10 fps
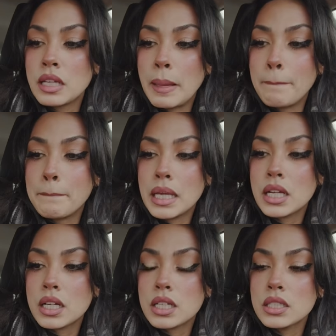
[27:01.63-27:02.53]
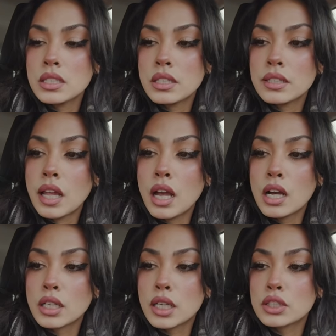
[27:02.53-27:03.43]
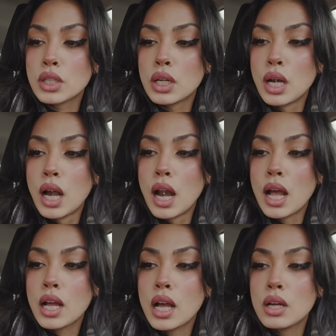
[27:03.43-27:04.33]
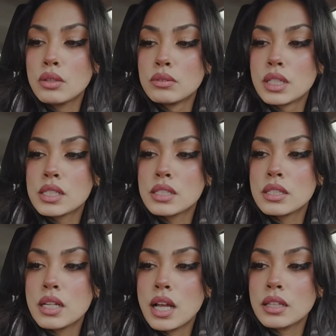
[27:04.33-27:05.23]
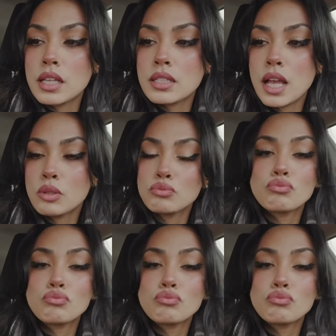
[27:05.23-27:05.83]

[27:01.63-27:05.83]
Ambika. They hungry. So let's go. Let's knock this out.